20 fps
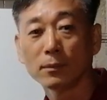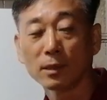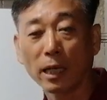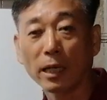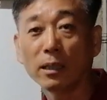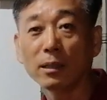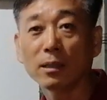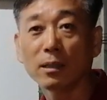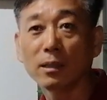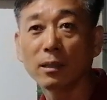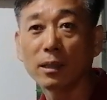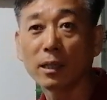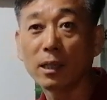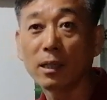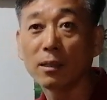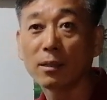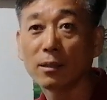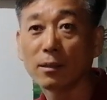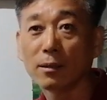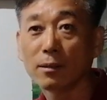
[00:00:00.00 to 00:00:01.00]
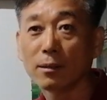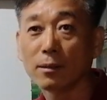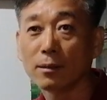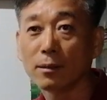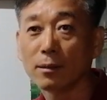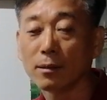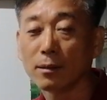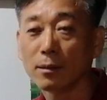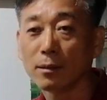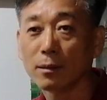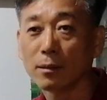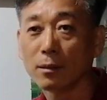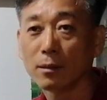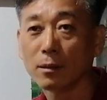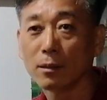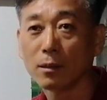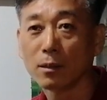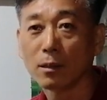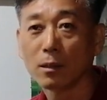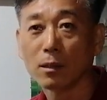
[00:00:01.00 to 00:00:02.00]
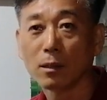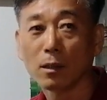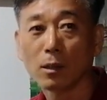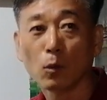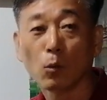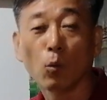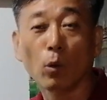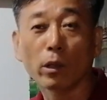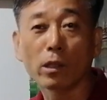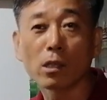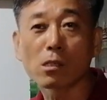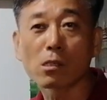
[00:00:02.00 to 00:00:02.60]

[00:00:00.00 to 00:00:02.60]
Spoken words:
19 dian. What